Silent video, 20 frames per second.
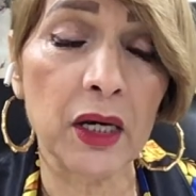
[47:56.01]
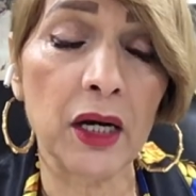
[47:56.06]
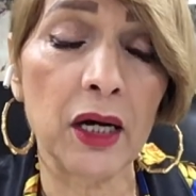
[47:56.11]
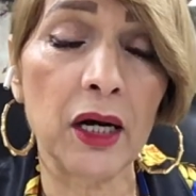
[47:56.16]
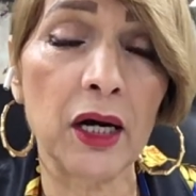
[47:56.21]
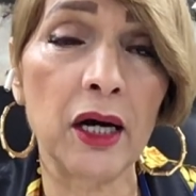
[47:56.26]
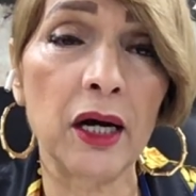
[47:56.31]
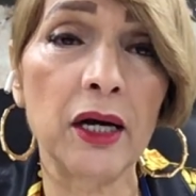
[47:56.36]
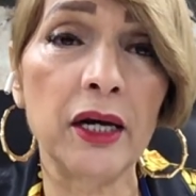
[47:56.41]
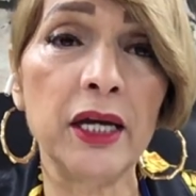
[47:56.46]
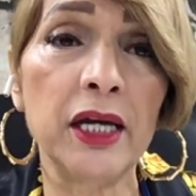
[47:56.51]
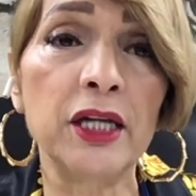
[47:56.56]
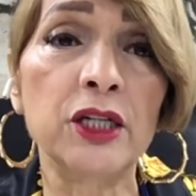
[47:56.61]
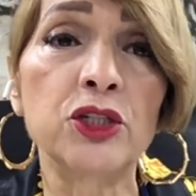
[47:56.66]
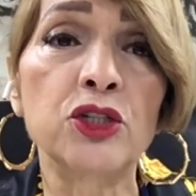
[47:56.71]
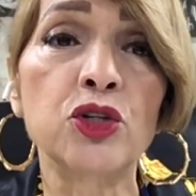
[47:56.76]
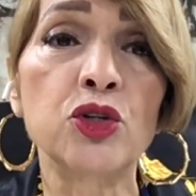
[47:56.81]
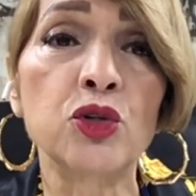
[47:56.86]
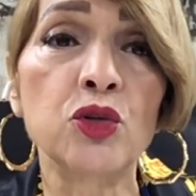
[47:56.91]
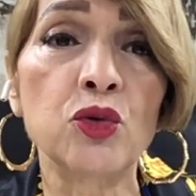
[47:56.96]
uh,
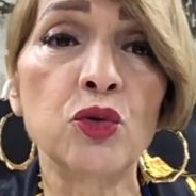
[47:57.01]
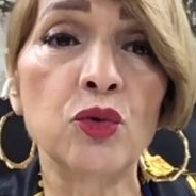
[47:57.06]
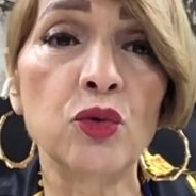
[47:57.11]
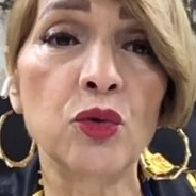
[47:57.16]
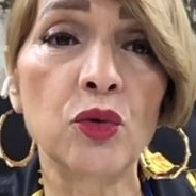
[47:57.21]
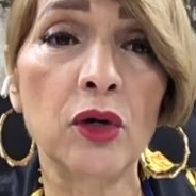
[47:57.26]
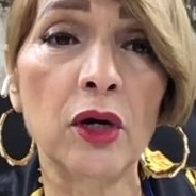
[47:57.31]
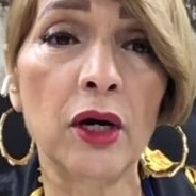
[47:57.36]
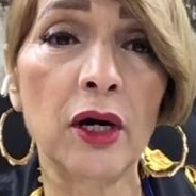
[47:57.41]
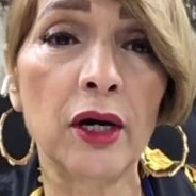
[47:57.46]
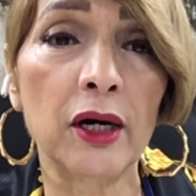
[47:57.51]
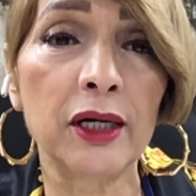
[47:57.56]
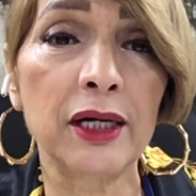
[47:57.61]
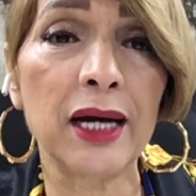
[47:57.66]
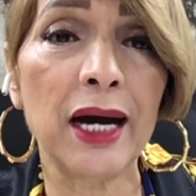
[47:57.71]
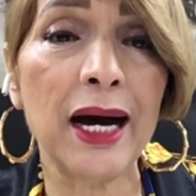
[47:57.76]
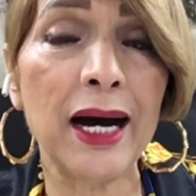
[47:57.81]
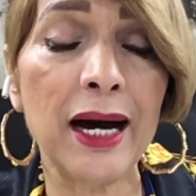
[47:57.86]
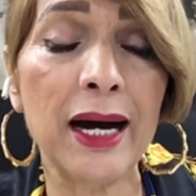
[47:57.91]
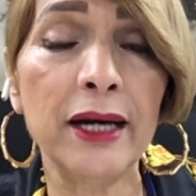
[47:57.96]
into uh,
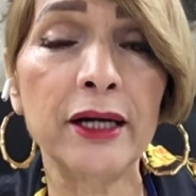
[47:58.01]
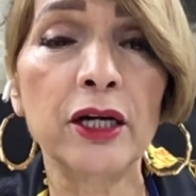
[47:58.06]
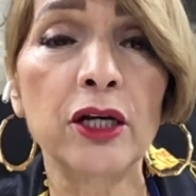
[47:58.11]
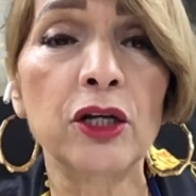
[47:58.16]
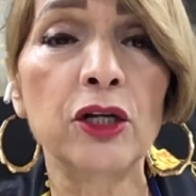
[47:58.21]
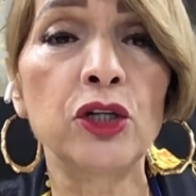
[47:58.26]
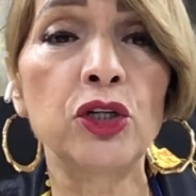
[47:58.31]
God